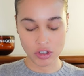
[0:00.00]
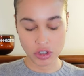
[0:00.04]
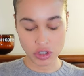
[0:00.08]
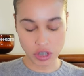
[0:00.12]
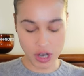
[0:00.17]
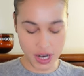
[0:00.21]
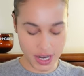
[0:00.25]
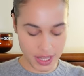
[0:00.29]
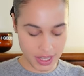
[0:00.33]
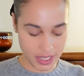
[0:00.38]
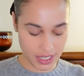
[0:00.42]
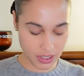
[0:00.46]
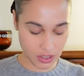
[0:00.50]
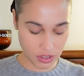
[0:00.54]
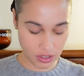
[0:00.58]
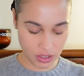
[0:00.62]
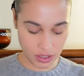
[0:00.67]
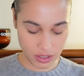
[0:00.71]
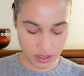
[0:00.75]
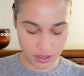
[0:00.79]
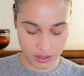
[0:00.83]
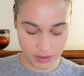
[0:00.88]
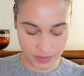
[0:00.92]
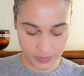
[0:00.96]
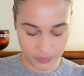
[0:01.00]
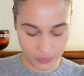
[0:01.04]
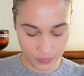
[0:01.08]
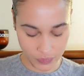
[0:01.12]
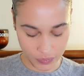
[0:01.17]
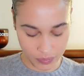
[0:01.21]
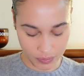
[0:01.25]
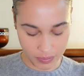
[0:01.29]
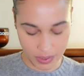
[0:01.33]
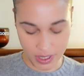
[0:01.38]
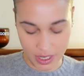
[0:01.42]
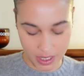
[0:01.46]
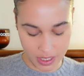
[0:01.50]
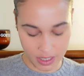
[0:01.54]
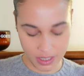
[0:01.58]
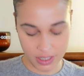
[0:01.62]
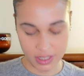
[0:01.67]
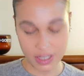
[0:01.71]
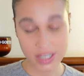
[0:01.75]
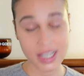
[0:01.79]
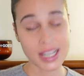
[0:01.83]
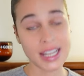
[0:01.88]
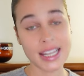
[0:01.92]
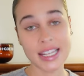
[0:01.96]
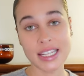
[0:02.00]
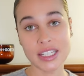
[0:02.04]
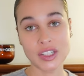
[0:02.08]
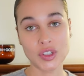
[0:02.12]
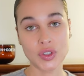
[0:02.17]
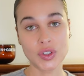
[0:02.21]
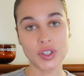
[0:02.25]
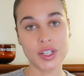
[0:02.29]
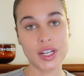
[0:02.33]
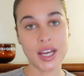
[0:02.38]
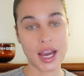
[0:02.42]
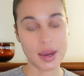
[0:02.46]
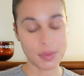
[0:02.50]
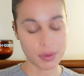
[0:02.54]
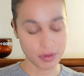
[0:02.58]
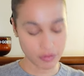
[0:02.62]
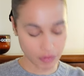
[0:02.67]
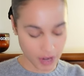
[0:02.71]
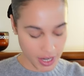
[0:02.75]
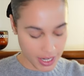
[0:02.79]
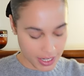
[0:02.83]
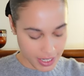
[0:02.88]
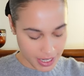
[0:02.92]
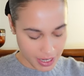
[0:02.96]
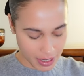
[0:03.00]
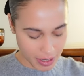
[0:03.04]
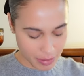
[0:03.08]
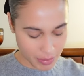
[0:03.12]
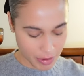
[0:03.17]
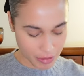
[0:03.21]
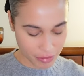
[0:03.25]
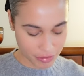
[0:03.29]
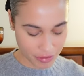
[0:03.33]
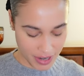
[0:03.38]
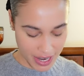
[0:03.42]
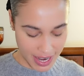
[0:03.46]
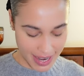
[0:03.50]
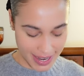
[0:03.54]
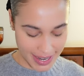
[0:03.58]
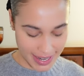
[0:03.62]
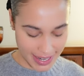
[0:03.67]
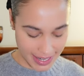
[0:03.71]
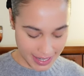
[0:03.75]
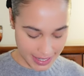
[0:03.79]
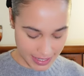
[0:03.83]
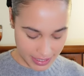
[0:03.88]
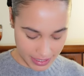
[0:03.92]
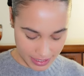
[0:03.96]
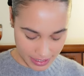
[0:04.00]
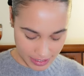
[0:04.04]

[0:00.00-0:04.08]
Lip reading: try things on, but it's not gonna happen right now, I'm afraid.